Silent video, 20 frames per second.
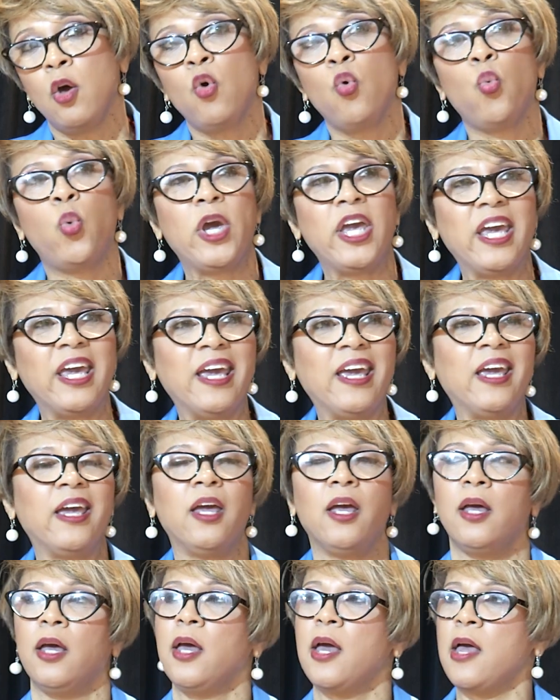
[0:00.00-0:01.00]
We,
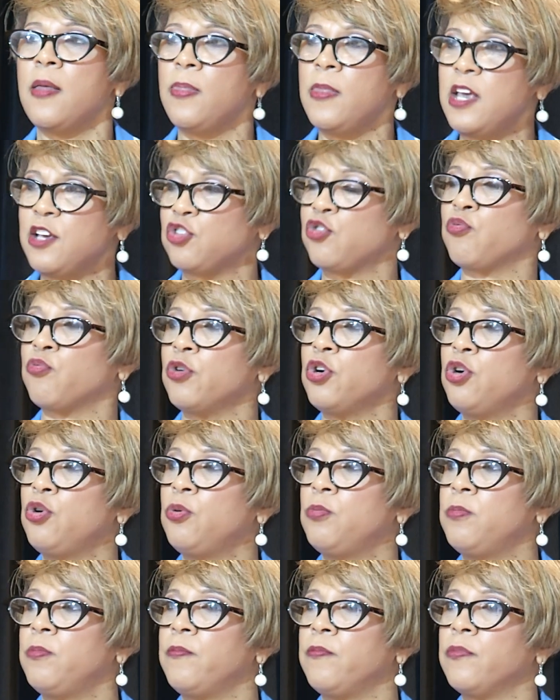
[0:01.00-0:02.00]
in this
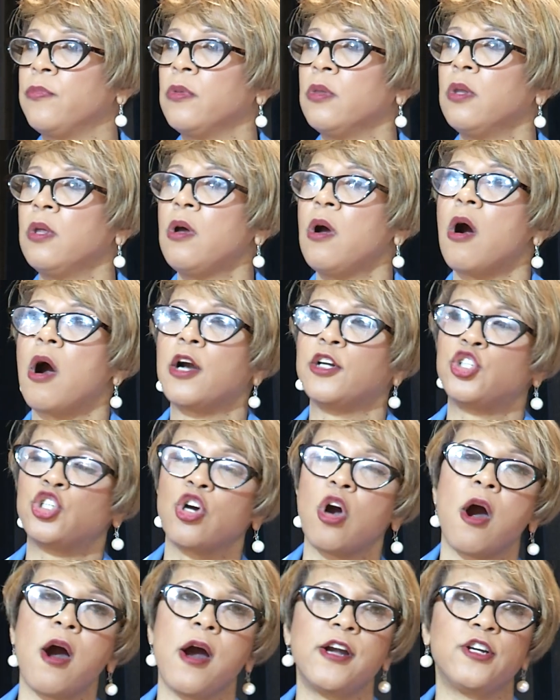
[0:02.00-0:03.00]
room, are
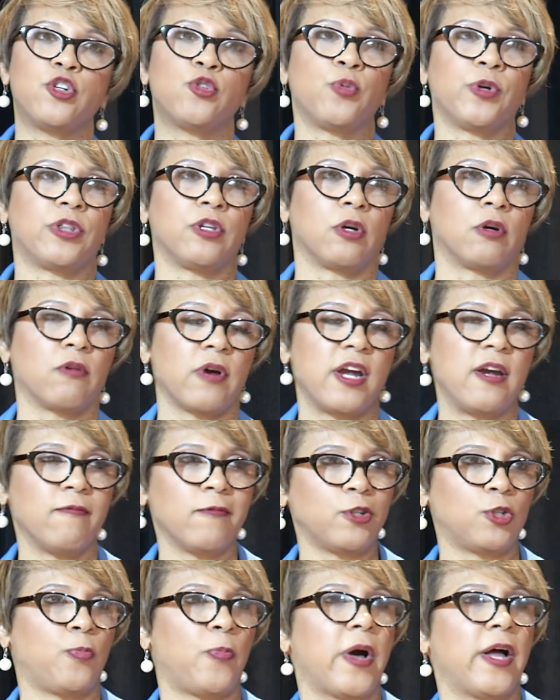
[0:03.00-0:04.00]
charged with a great
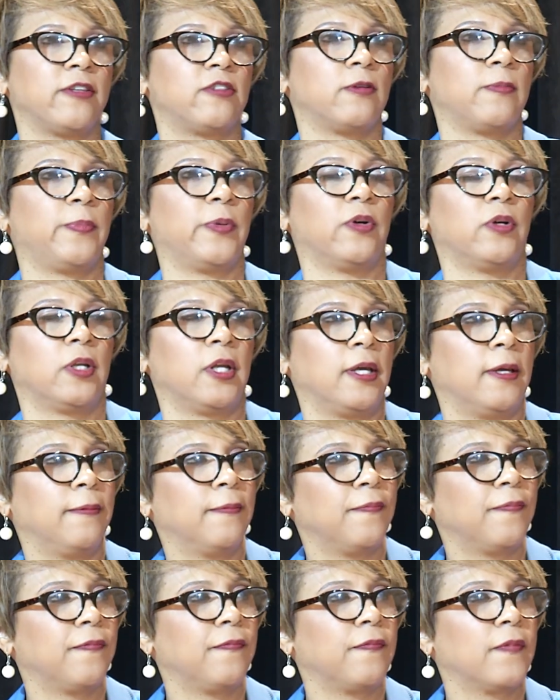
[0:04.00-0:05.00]
responsibility.
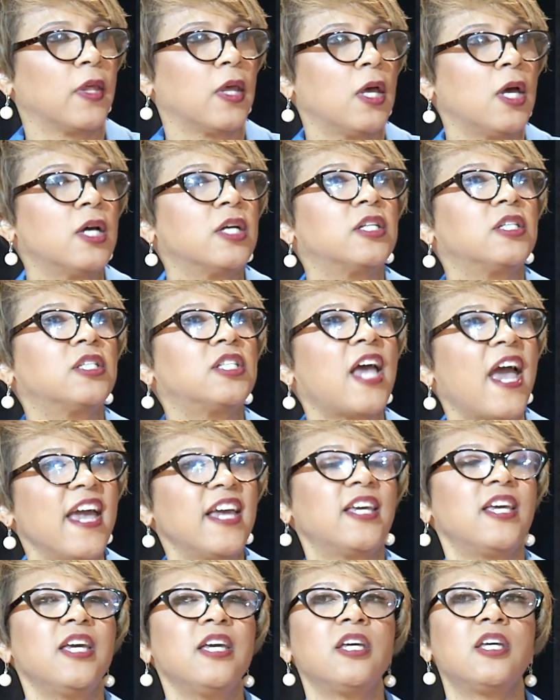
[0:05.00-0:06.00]

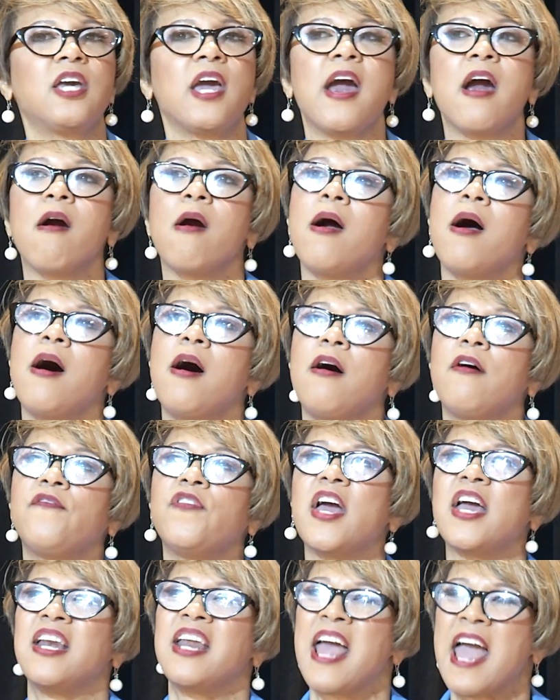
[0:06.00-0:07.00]
Taking care of
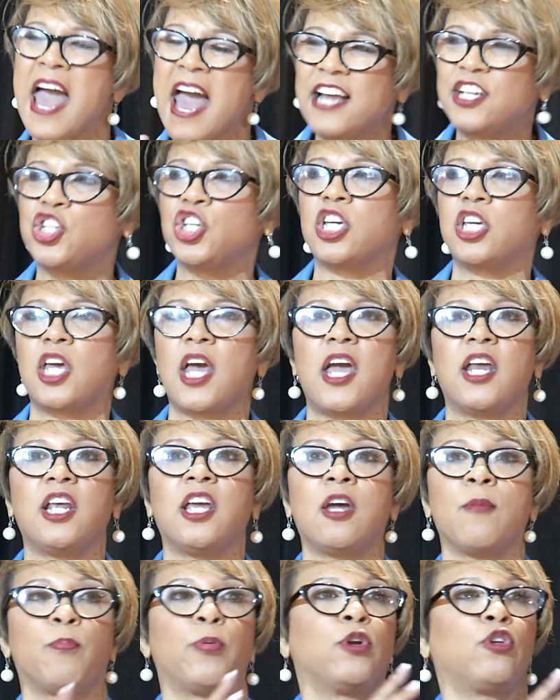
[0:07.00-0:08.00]
and
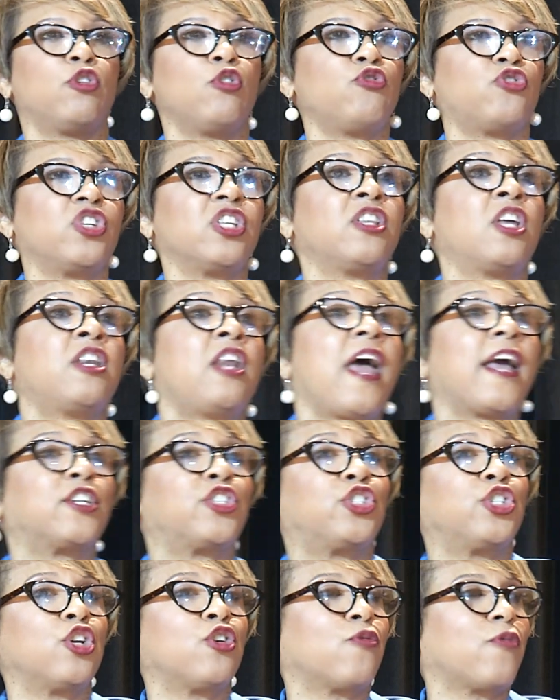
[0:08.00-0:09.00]
educating and producing the
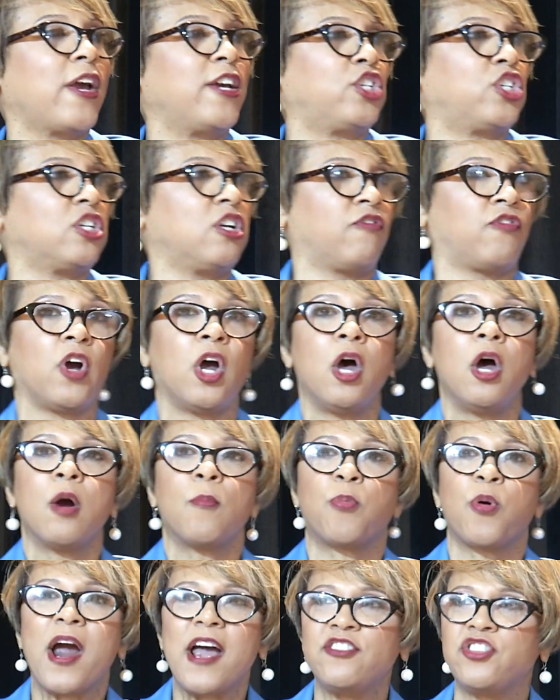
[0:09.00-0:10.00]
next generation of
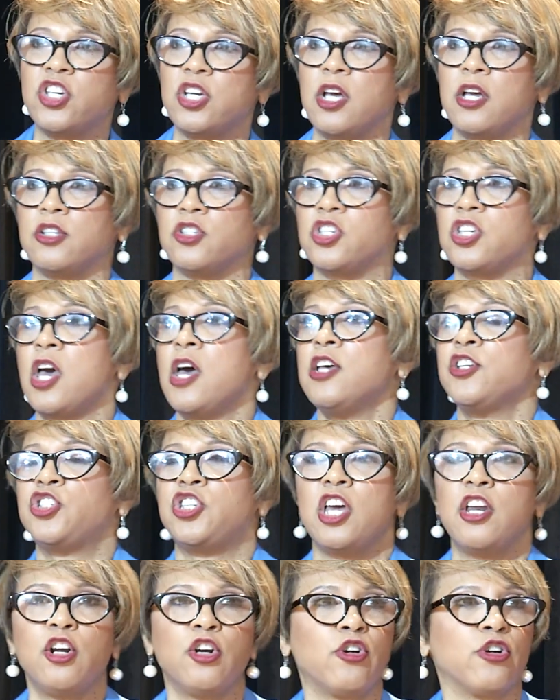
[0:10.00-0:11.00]
presidents,
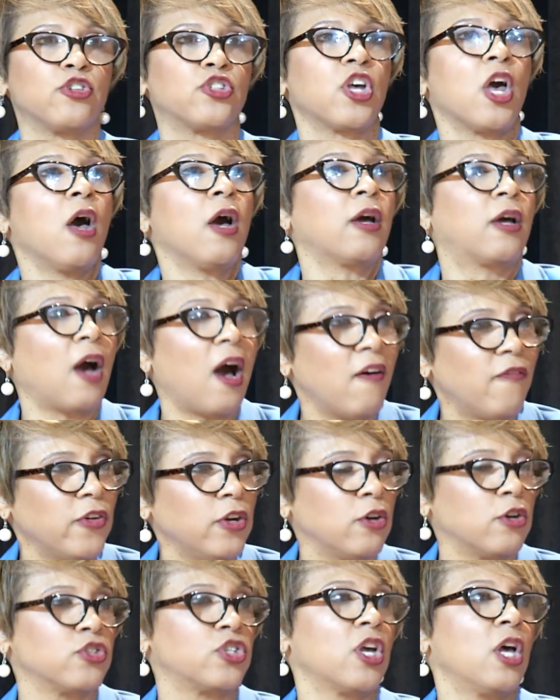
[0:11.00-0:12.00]
senators,
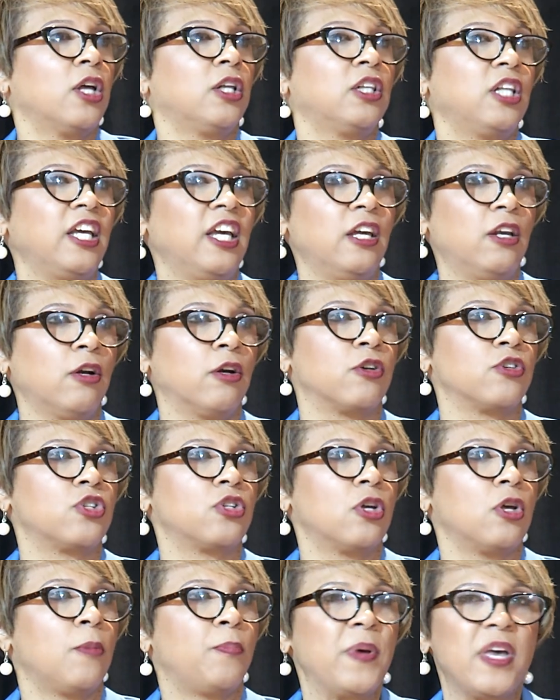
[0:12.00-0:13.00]
governors,
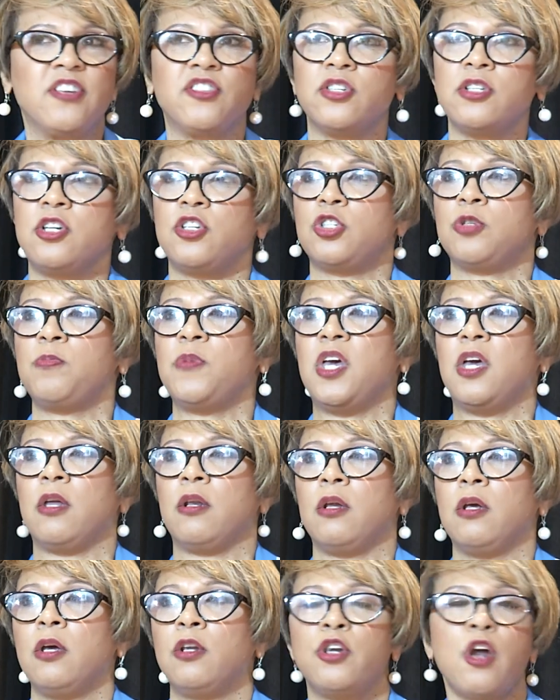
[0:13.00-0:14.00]
leaders, businessmen,
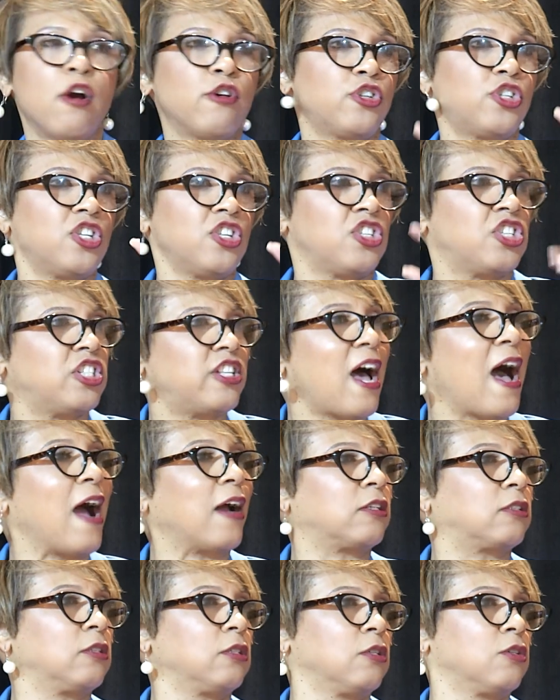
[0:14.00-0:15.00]
nurses,
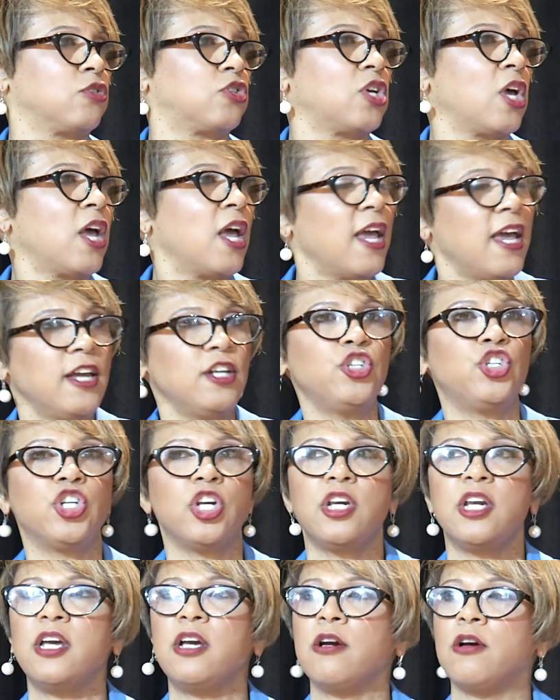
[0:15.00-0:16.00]
doctors,
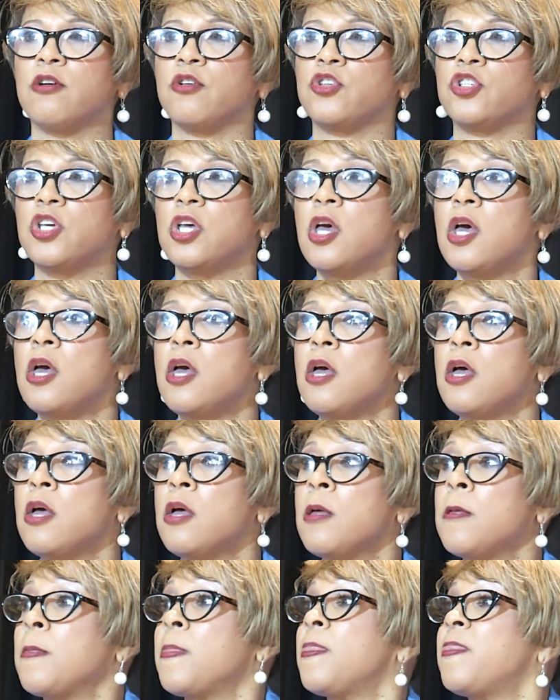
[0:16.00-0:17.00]
engineers.
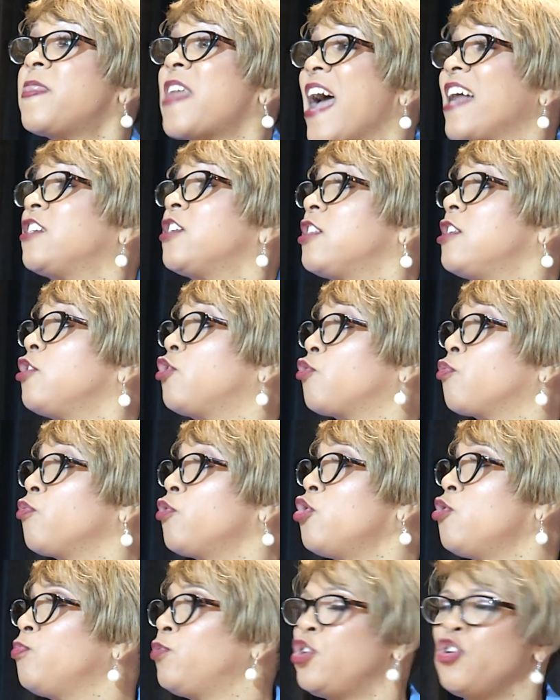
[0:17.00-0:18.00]
That's this
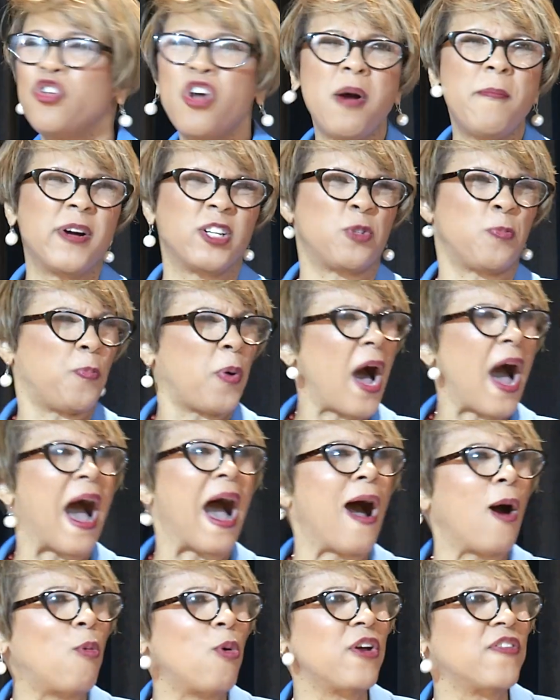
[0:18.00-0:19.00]
room. Do you know how much
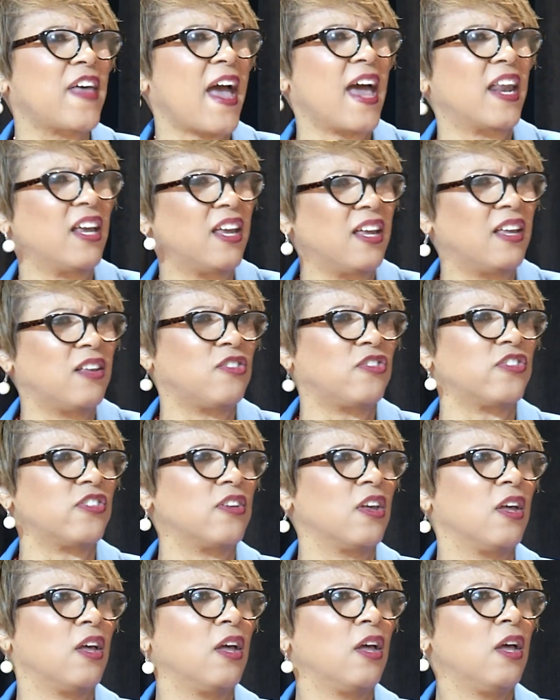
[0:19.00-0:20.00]
power that is
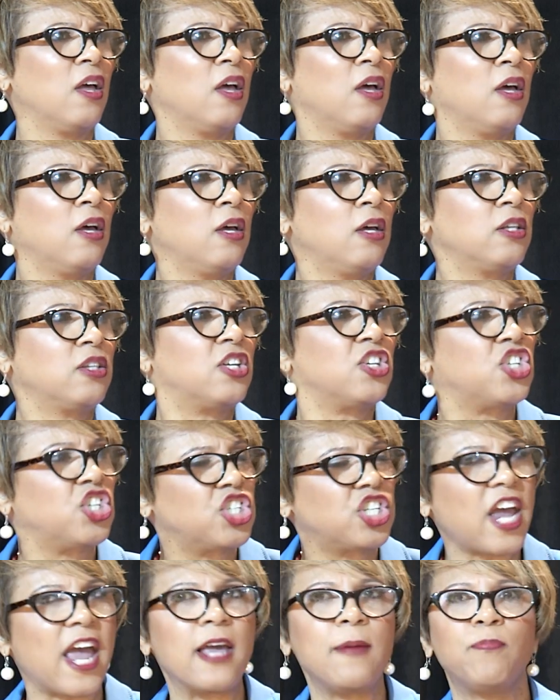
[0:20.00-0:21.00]
to
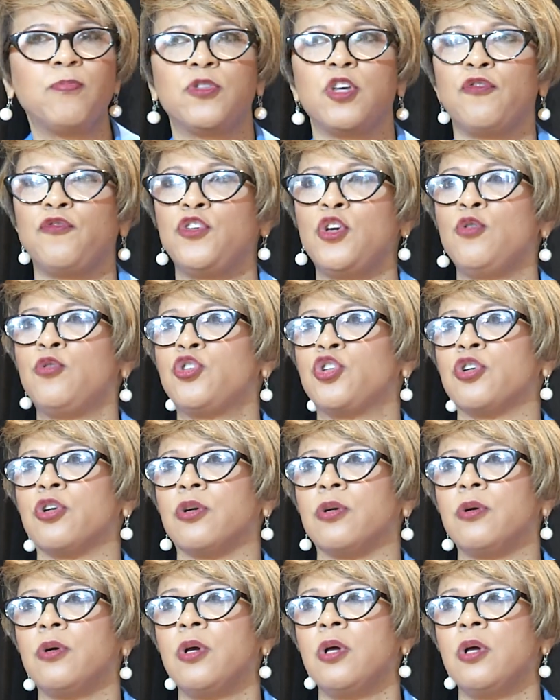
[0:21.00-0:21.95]
shape the future?